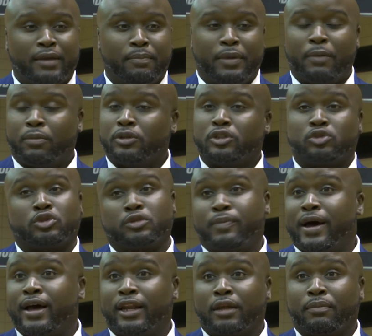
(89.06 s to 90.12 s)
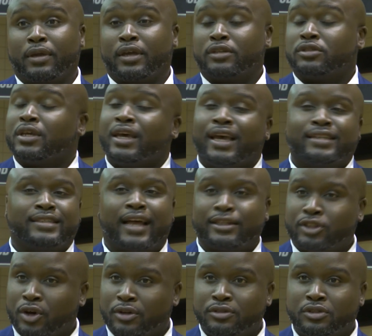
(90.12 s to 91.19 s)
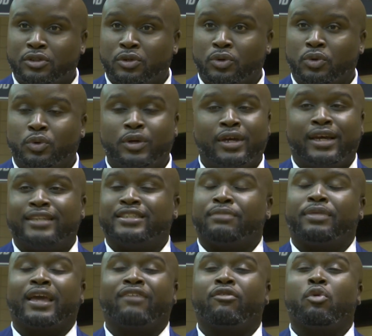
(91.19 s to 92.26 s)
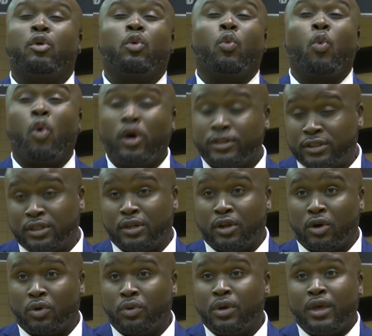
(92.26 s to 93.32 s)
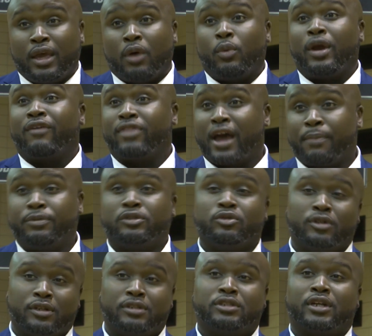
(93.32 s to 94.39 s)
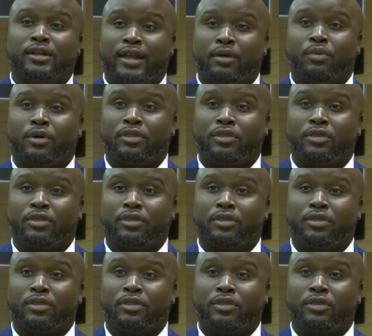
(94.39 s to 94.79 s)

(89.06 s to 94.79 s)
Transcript: people just responding because it's not taught in school. It's something everyone wants to know, and we have the opportunity to share that with